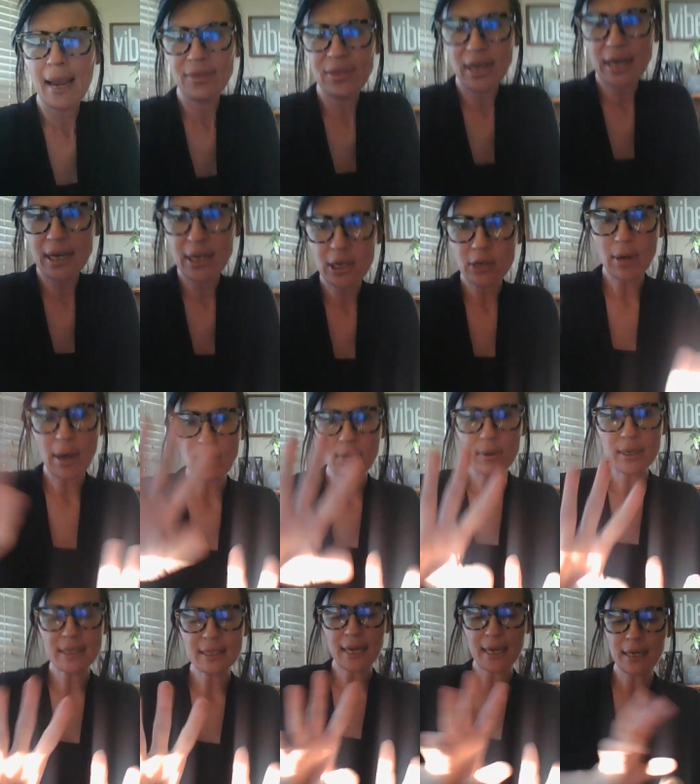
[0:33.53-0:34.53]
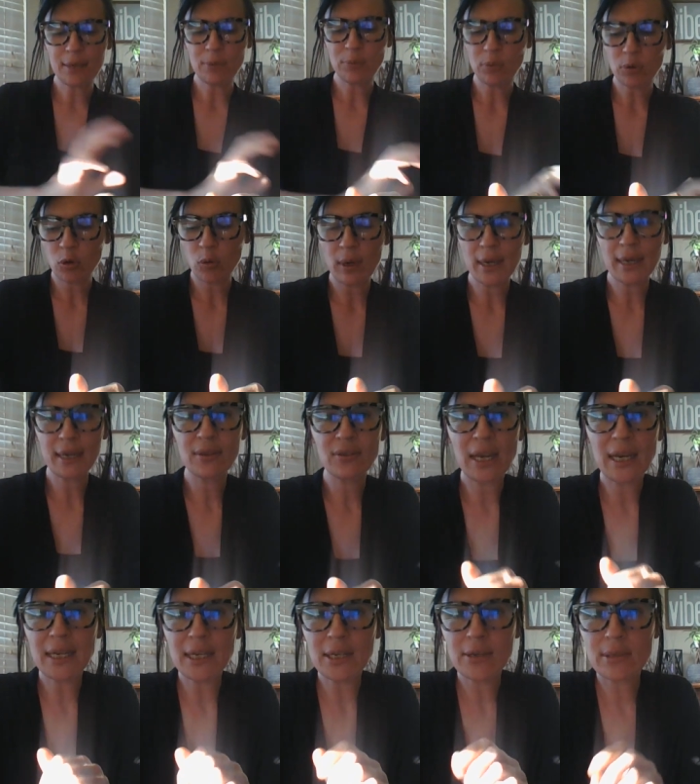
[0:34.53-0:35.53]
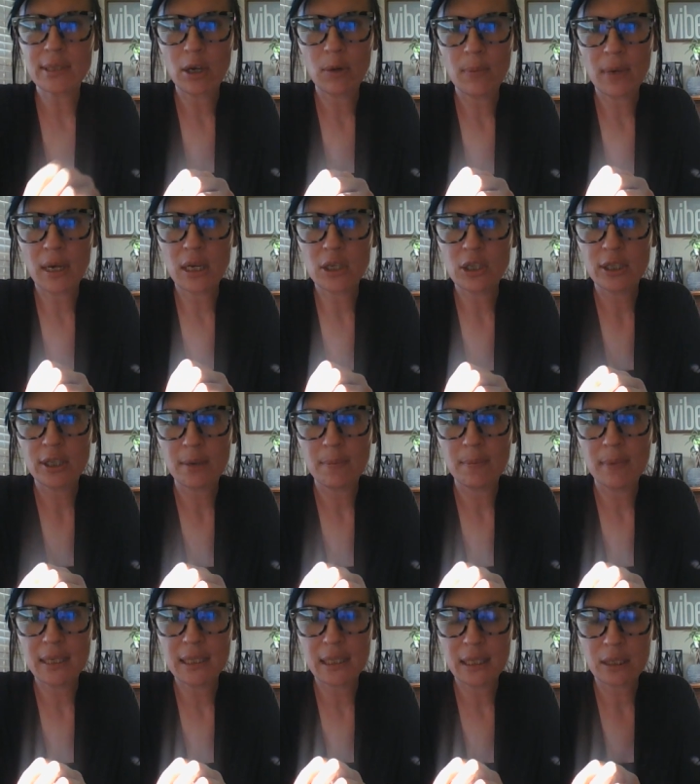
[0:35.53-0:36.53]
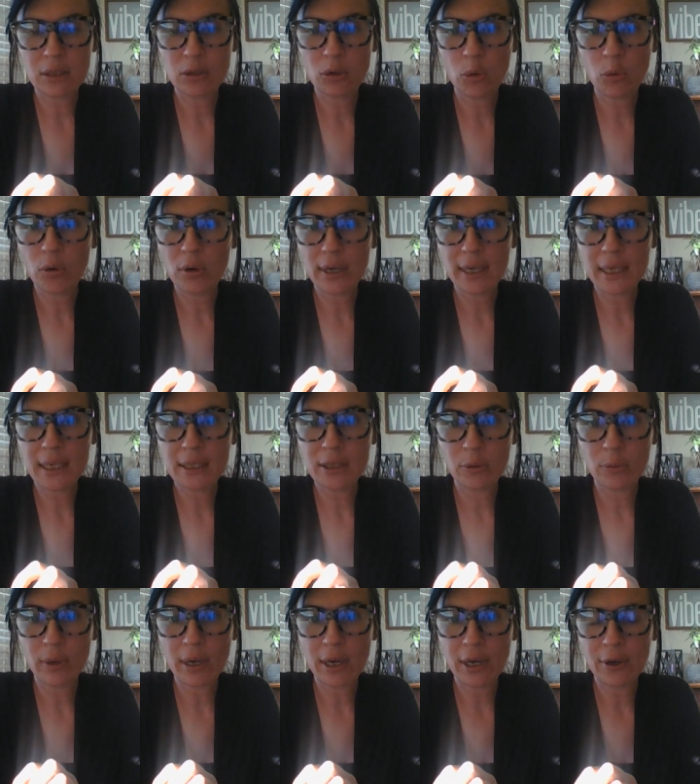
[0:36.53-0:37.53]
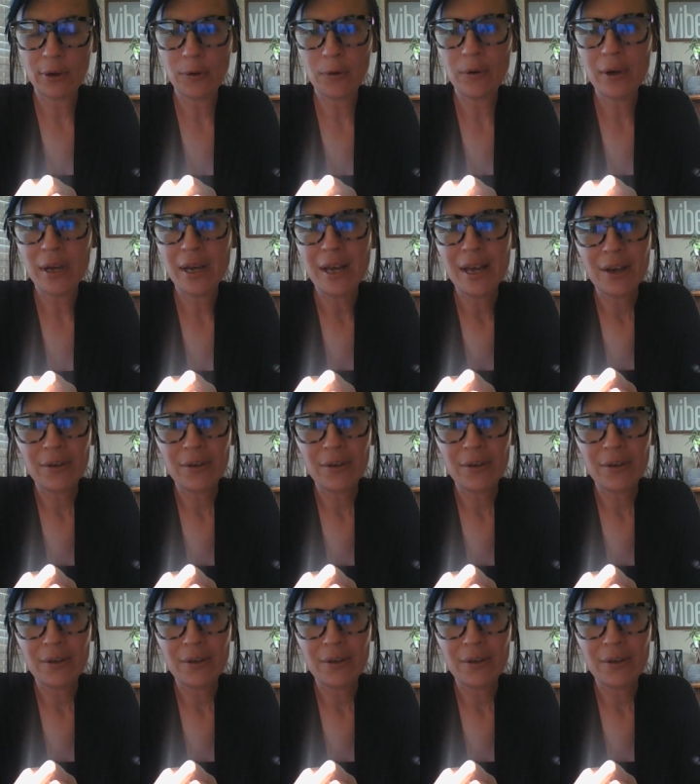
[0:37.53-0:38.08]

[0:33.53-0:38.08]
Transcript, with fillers: And thank you, I wanna say real quick, thank you so much to Mystic Tori Tarot